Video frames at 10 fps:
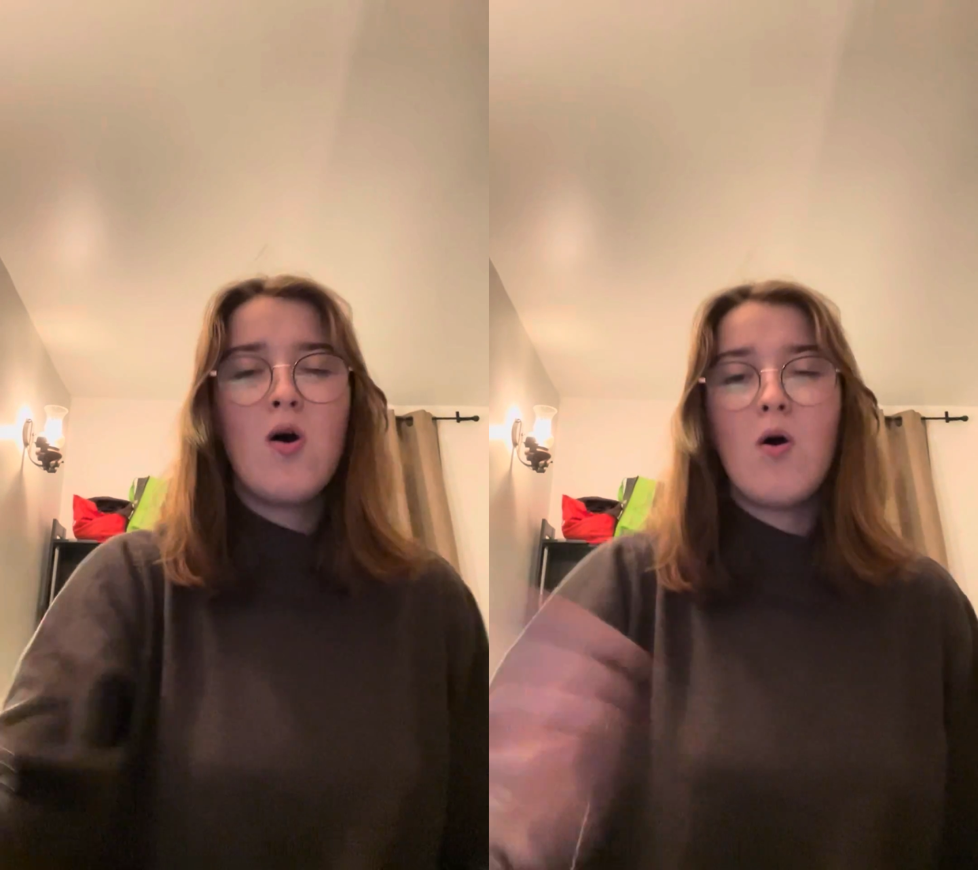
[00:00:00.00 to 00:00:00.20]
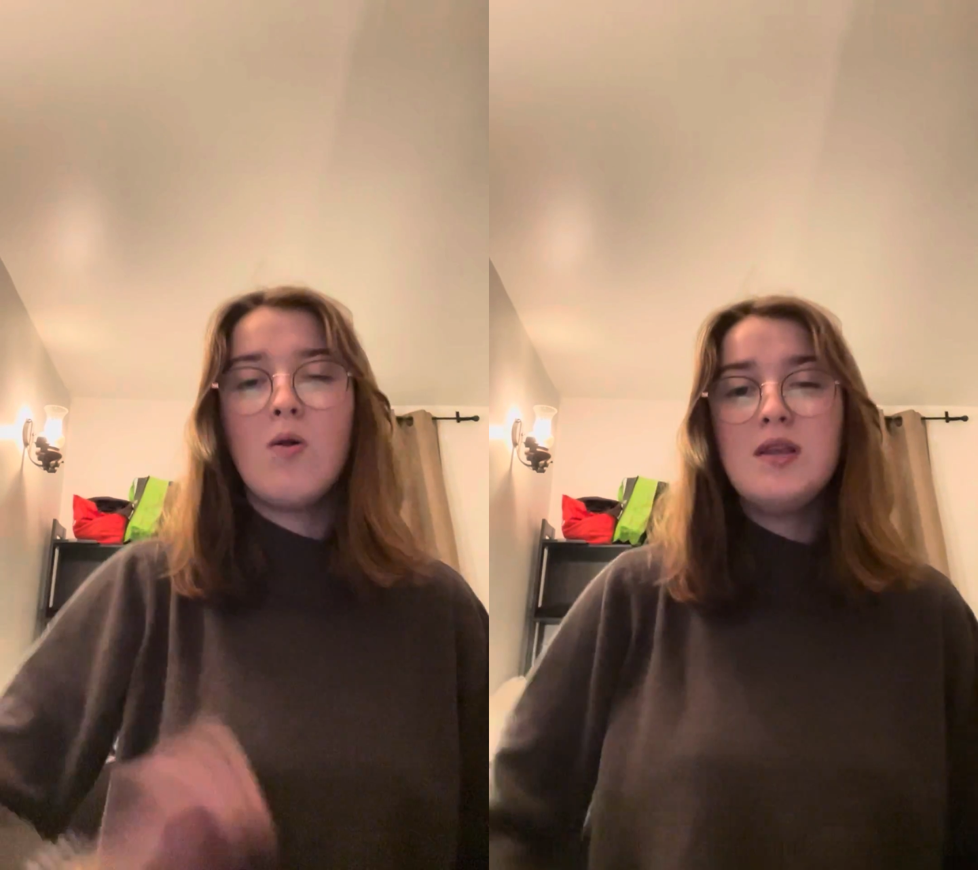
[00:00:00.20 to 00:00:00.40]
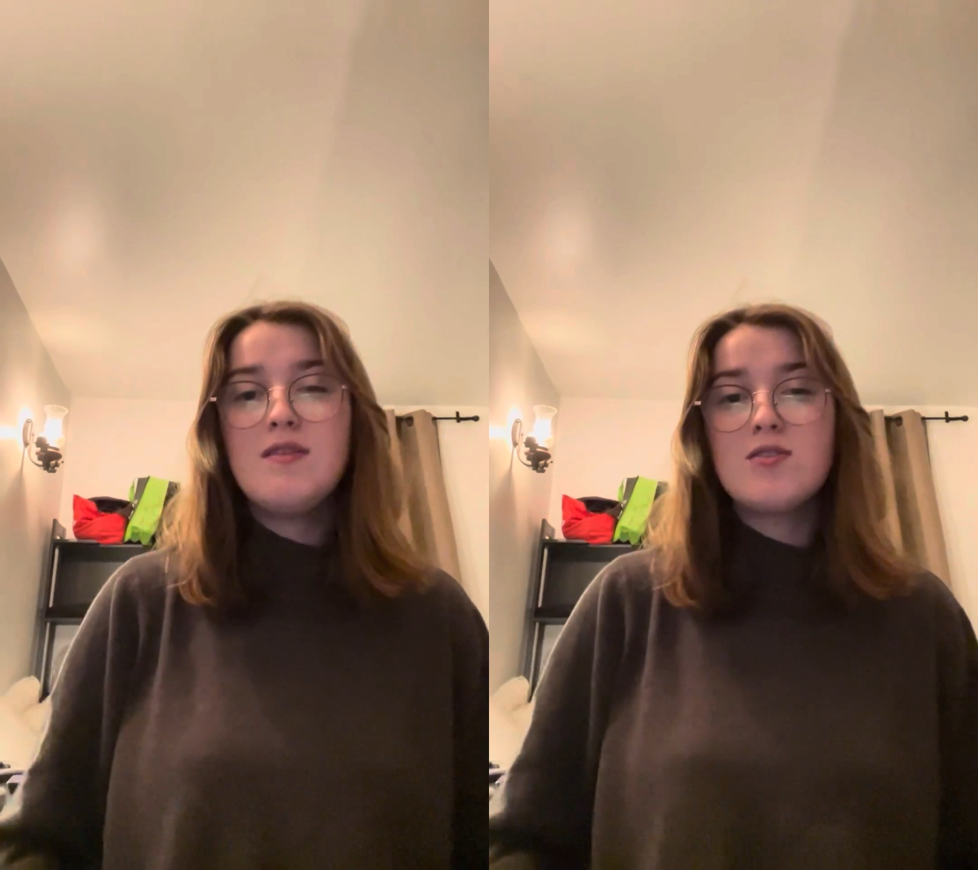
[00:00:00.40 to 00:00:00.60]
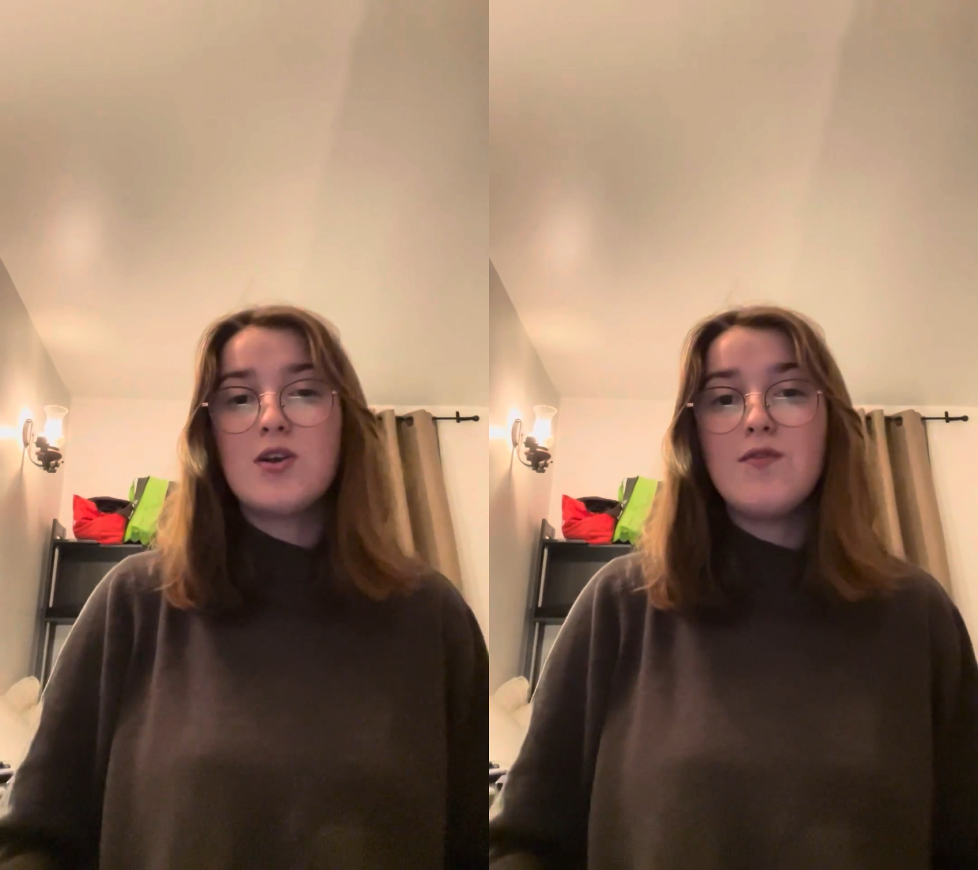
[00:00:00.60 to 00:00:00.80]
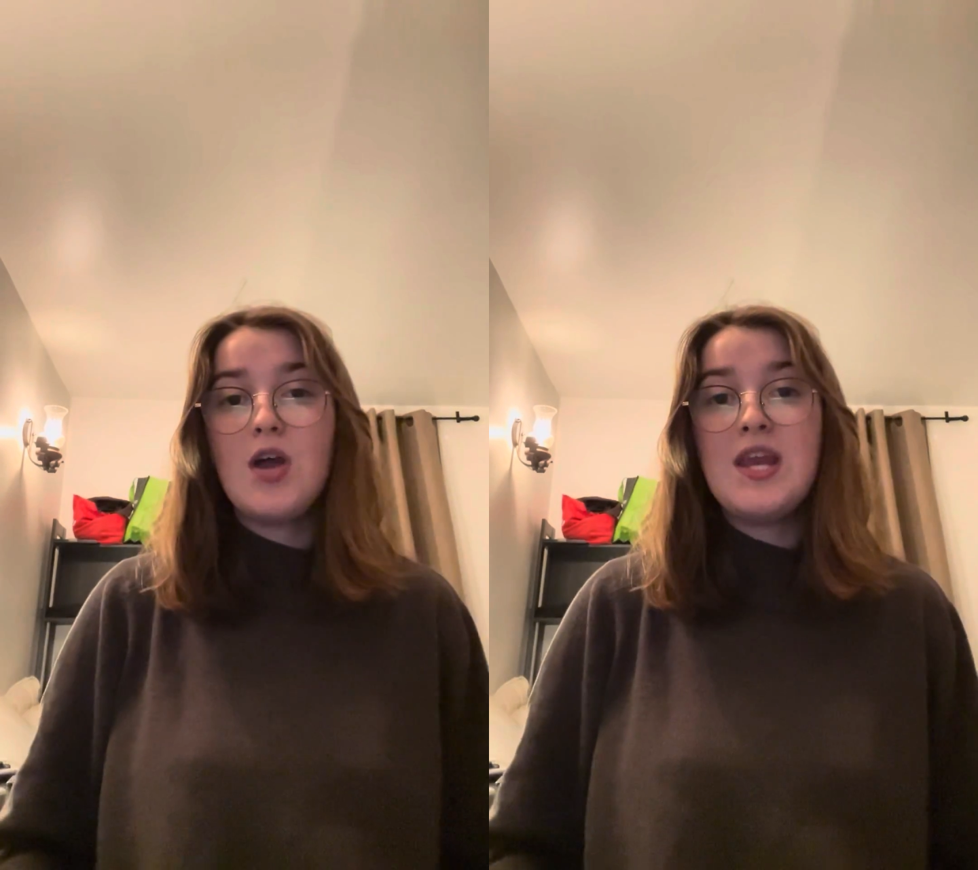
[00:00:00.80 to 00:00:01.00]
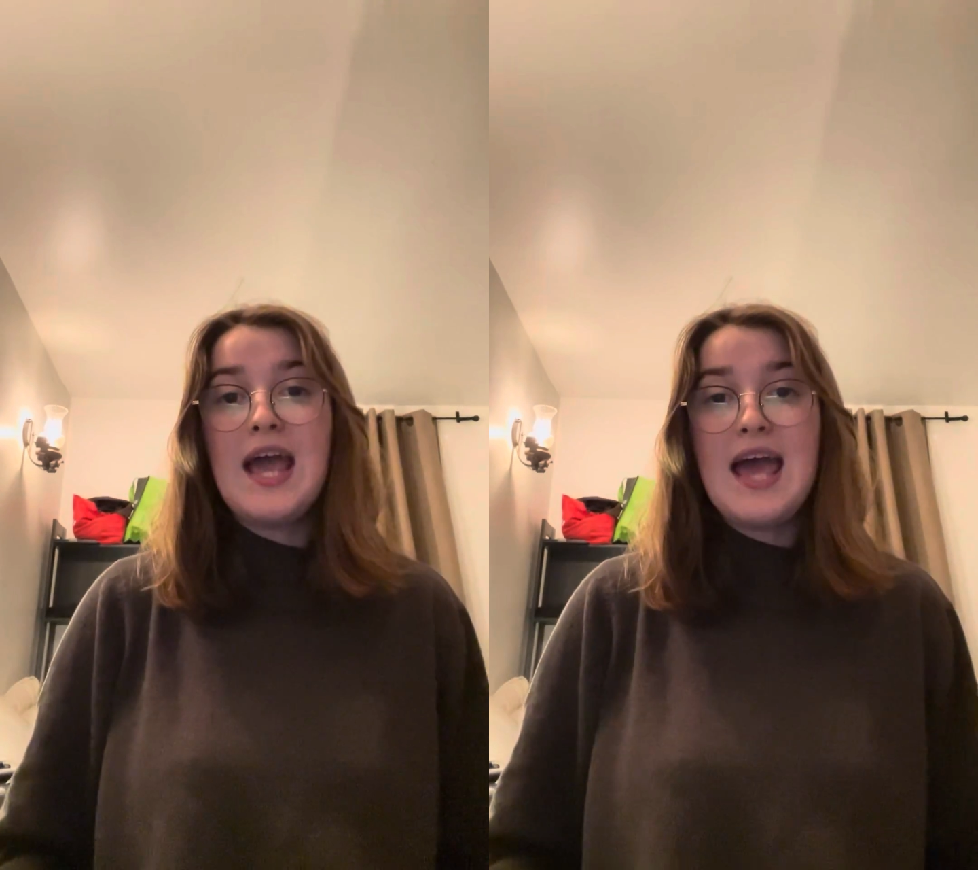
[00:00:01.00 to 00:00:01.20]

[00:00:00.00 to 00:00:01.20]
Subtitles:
only serve an